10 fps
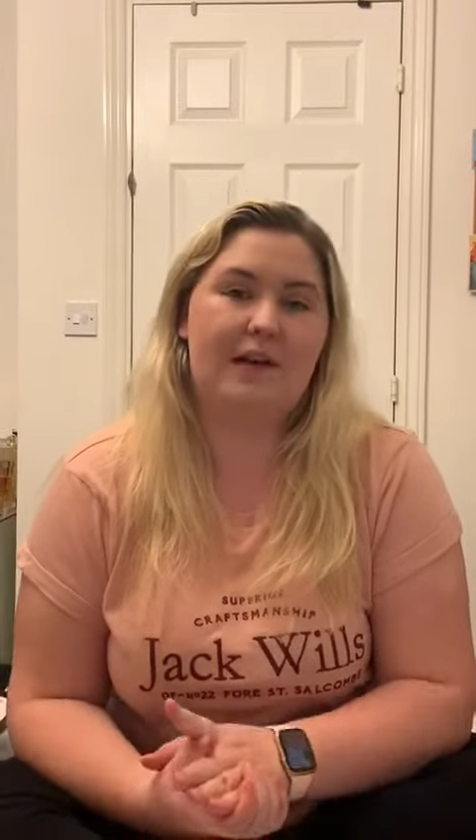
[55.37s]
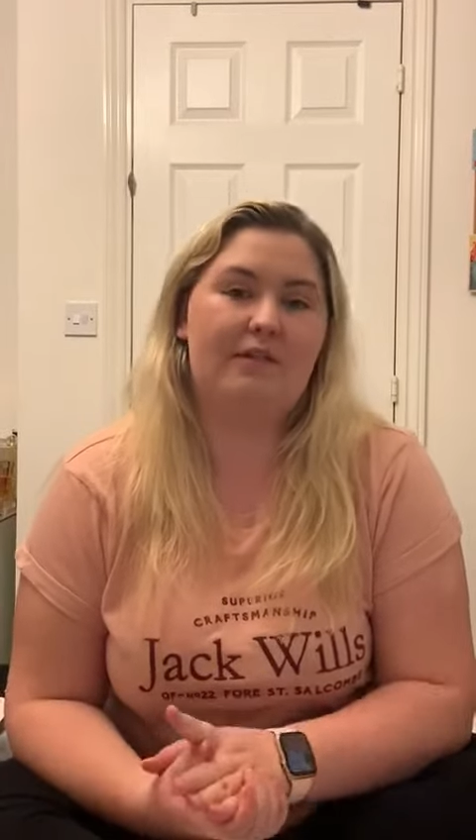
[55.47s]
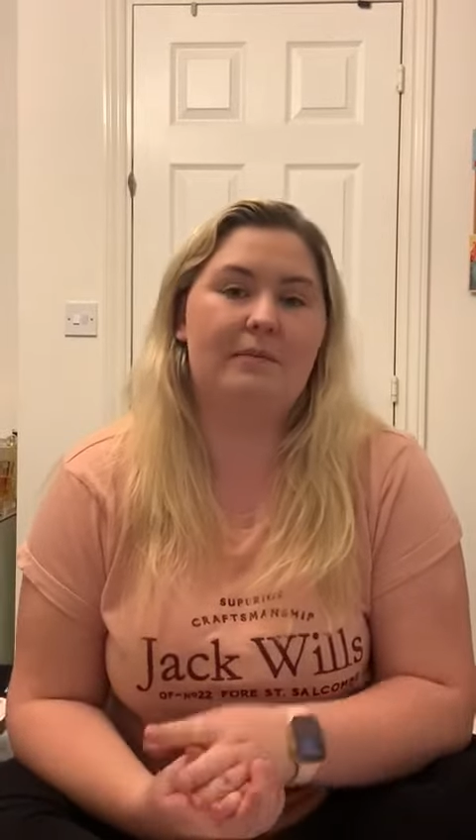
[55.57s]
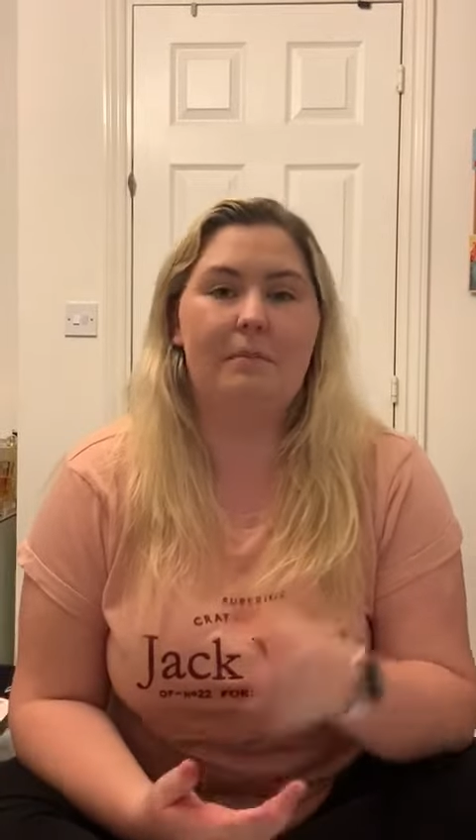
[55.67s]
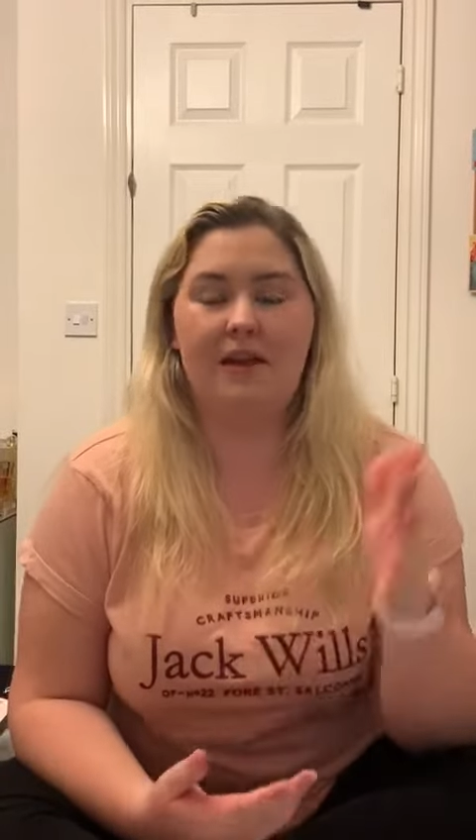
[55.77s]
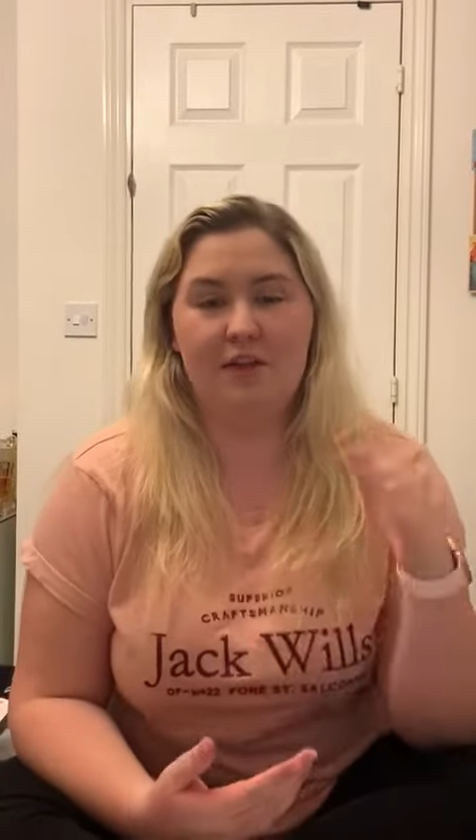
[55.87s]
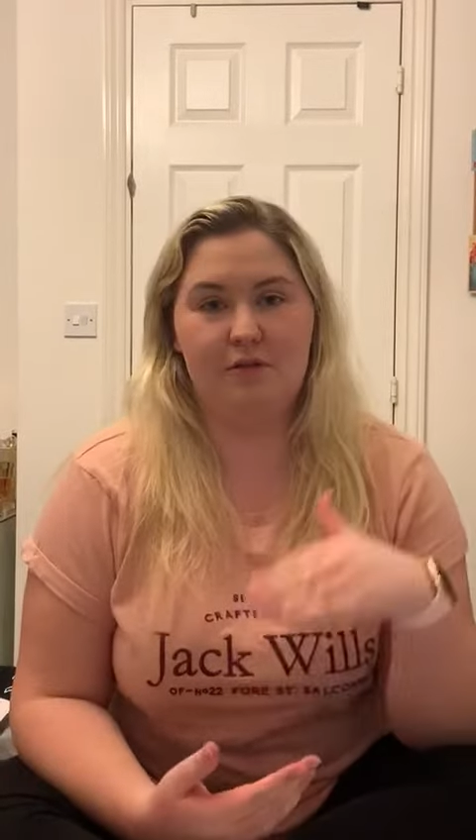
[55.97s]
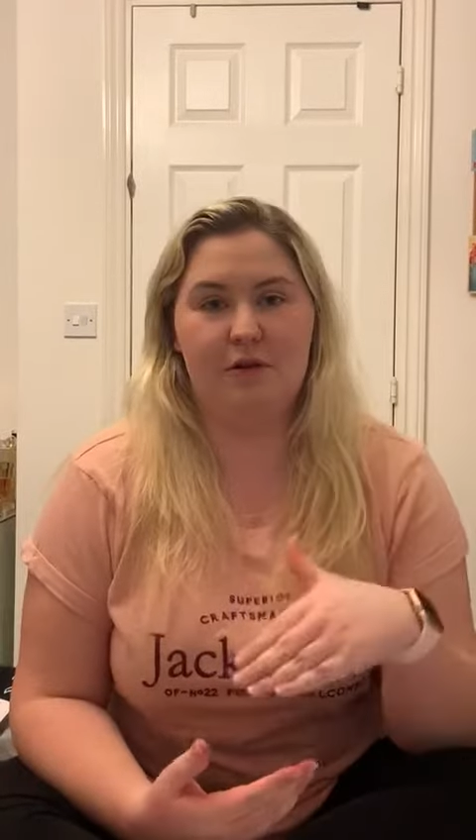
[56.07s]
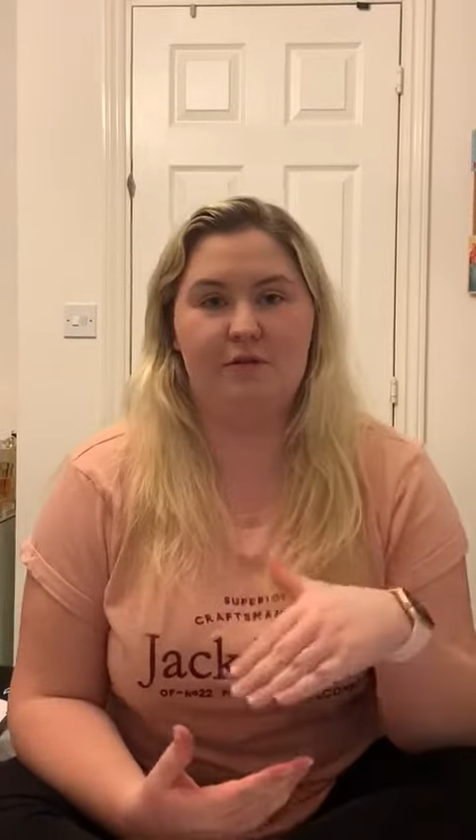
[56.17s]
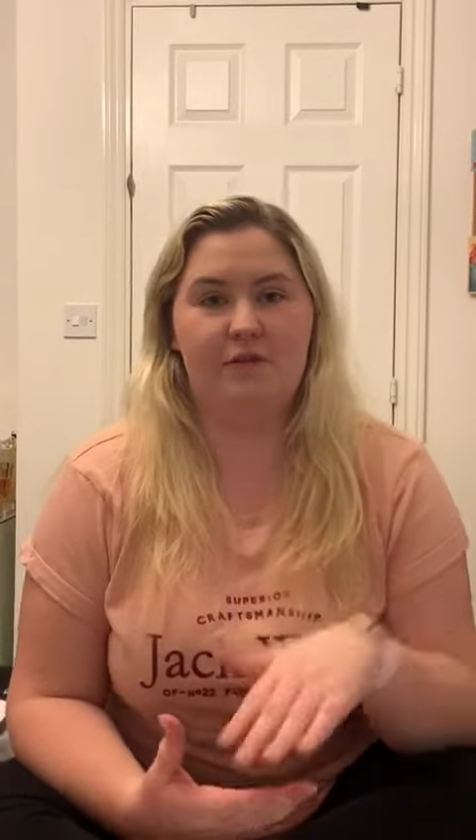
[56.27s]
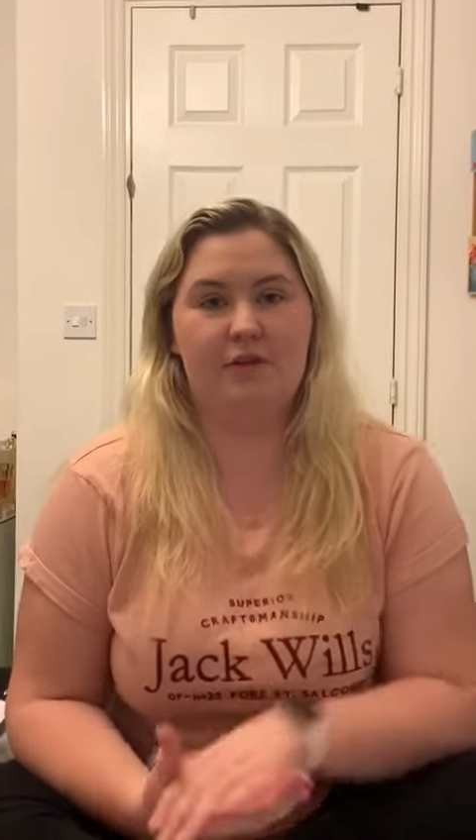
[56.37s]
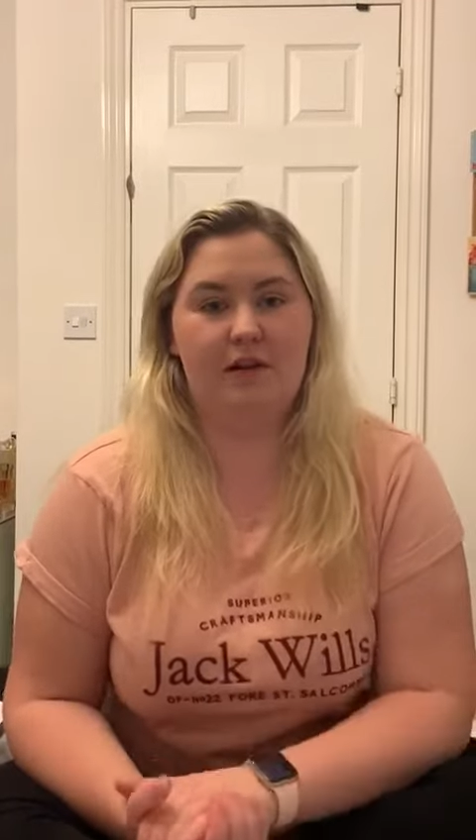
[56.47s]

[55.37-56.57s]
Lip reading: There is a menu of